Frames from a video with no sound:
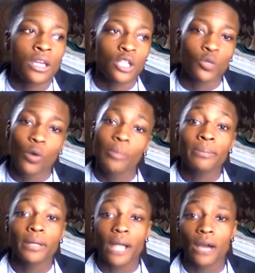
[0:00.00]
You won't be
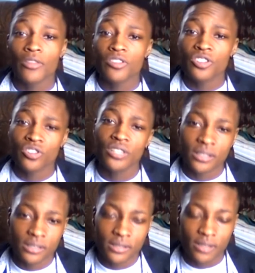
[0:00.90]
put out on the
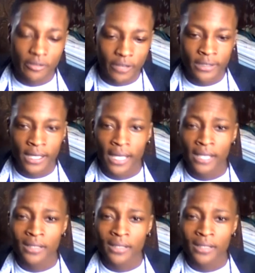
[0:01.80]
streets and stuff like that,